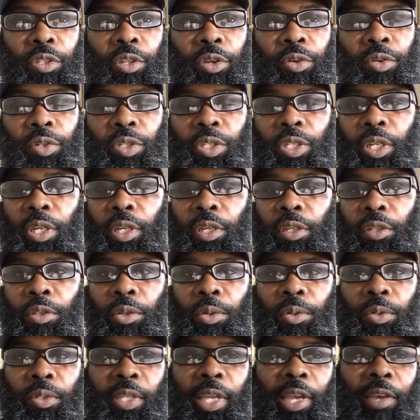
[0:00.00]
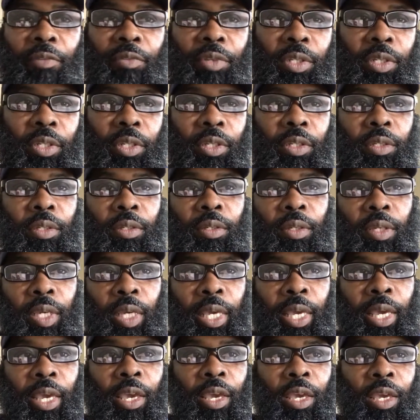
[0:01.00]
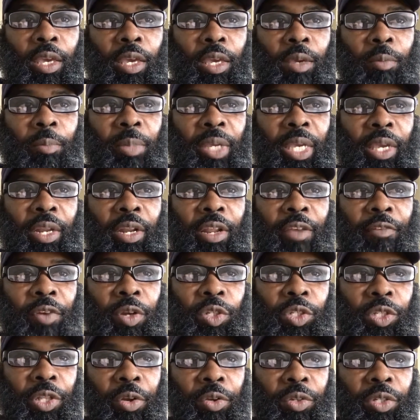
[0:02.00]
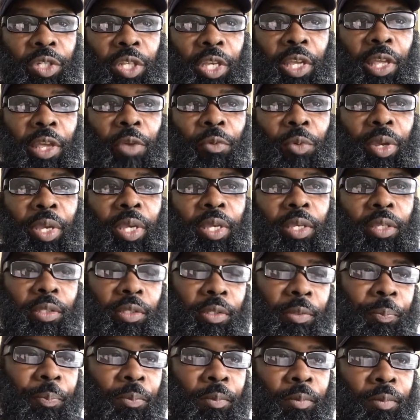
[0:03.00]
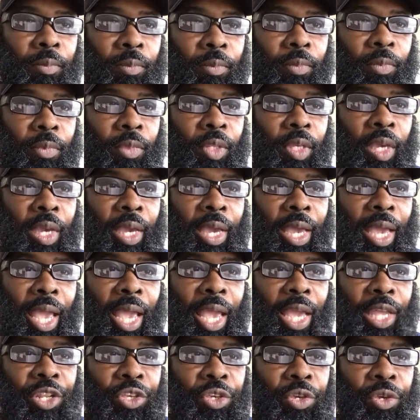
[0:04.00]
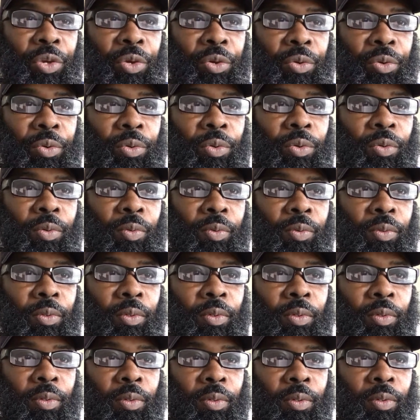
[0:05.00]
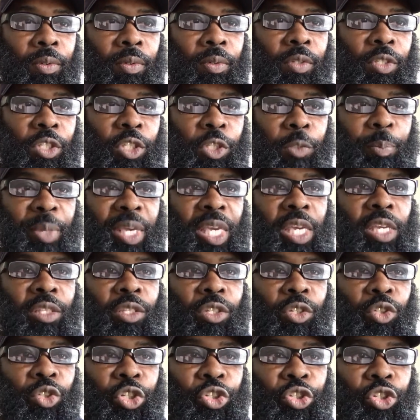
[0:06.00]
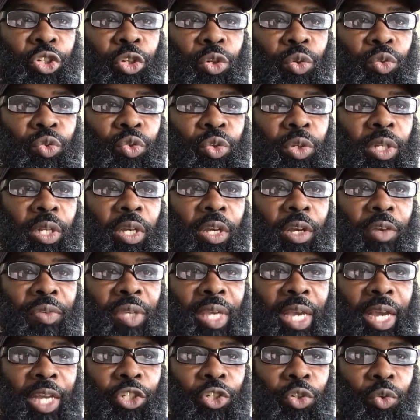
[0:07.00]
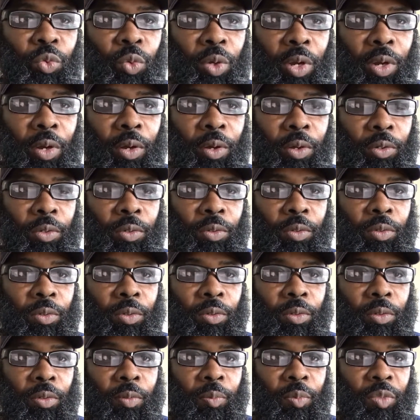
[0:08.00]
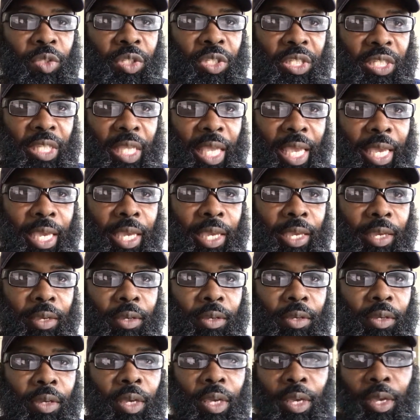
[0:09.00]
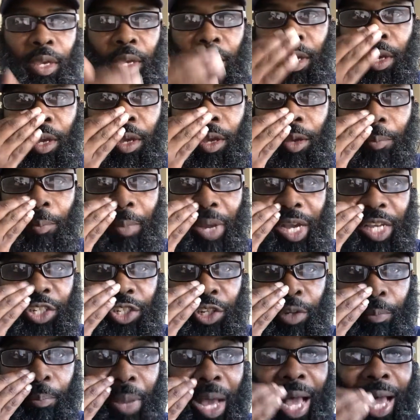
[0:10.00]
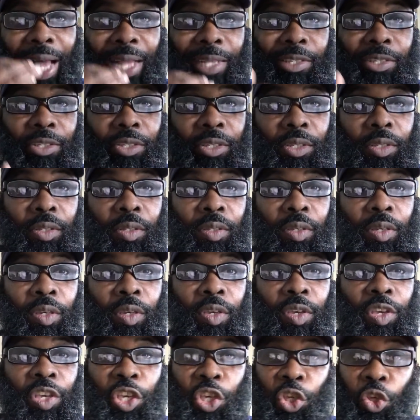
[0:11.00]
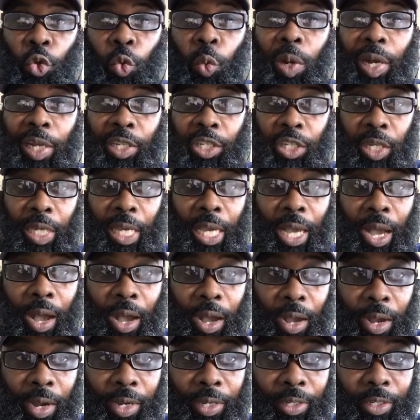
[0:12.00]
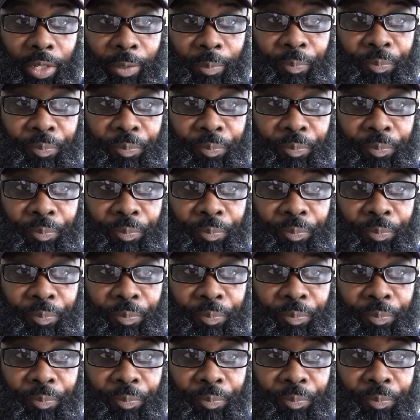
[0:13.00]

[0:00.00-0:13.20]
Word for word: 13 through 17. Beginning at verse 13, it reads, and you speak to the children of Yasharal, saying, My Shabbats you are to guard.